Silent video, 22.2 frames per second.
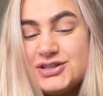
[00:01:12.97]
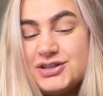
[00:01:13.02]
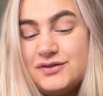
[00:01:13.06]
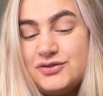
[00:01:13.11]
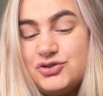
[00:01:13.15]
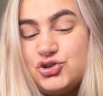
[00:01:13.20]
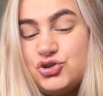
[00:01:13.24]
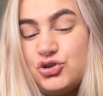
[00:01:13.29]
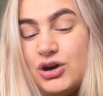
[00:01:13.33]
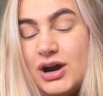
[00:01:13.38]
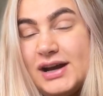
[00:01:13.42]
So I've
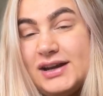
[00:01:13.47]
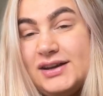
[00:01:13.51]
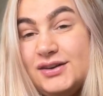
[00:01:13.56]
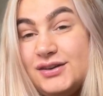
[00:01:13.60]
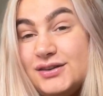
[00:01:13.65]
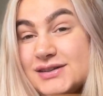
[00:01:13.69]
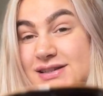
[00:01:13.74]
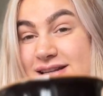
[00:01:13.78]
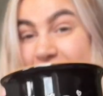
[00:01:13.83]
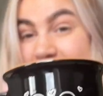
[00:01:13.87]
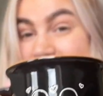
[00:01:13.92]
tried
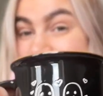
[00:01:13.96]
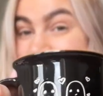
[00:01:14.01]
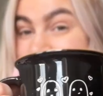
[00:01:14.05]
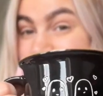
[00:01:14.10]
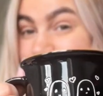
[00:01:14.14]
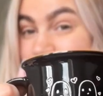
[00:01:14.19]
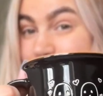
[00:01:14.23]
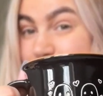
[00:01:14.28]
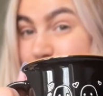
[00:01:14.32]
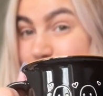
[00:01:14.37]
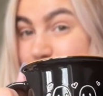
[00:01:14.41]
not to add
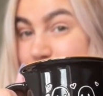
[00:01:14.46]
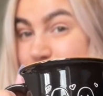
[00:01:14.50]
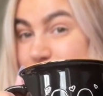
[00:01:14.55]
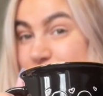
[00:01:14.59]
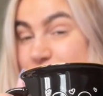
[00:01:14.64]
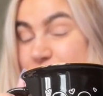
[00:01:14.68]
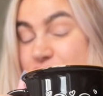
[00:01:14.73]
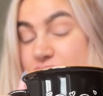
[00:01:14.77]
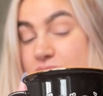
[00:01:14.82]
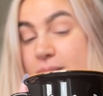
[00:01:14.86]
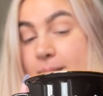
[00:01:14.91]
too
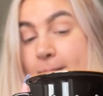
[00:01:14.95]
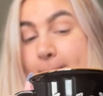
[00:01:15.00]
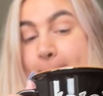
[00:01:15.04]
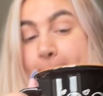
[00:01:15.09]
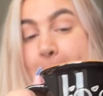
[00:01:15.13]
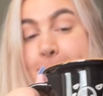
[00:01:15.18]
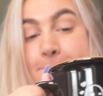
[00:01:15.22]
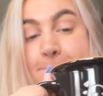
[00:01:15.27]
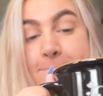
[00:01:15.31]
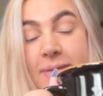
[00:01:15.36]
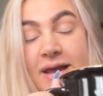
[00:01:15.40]
much
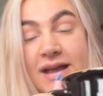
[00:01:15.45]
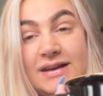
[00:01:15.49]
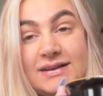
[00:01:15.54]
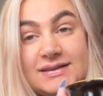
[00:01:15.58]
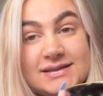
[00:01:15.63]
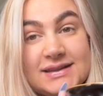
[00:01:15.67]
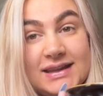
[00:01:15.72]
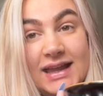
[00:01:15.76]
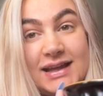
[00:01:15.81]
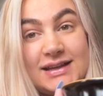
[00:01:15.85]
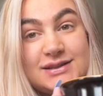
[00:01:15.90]

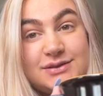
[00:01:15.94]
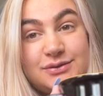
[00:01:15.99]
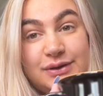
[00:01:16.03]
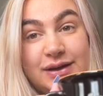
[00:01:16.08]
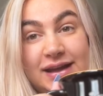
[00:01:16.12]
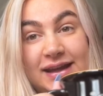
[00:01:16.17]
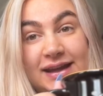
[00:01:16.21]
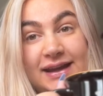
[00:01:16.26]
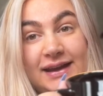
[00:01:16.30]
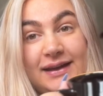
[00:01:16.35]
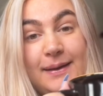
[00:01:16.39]
because last
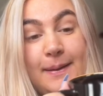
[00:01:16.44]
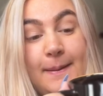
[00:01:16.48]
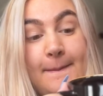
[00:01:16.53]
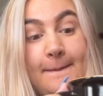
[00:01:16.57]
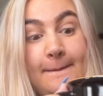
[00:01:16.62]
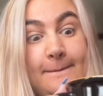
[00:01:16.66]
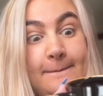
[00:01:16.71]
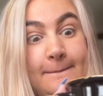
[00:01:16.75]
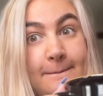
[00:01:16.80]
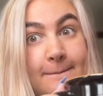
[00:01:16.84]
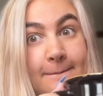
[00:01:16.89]
week
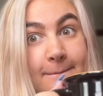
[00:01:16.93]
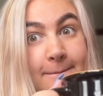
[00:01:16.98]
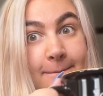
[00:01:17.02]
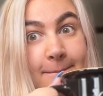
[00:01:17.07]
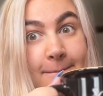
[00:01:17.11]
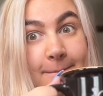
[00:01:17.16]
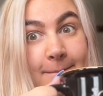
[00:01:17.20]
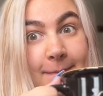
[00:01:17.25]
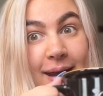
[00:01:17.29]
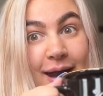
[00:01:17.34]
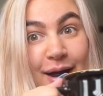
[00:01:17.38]

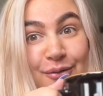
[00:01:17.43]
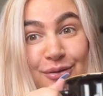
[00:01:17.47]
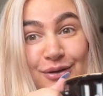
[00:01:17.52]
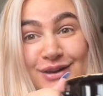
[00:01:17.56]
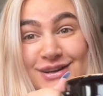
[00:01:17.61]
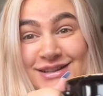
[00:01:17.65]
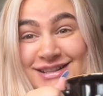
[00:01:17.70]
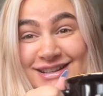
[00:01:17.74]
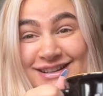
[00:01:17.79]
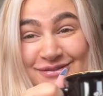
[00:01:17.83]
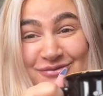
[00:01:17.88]
I
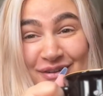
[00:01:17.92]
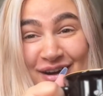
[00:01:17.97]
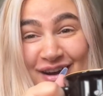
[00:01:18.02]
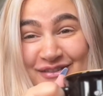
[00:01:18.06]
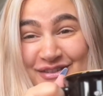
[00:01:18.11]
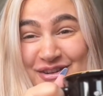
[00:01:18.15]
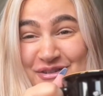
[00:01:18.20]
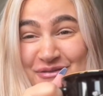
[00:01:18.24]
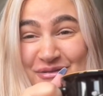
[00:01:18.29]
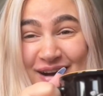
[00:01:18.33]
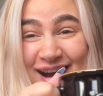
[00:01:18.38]
wasn't
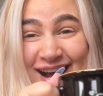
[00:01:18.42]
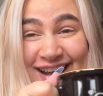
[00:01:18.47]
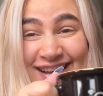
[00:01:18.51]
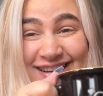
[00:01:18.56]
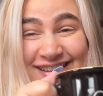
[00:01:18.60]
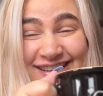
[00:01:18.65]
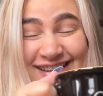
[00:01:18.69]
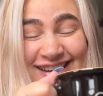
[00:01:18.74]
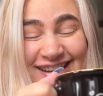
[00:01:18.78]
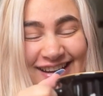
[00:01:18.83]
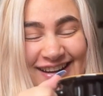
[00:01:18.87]
very well.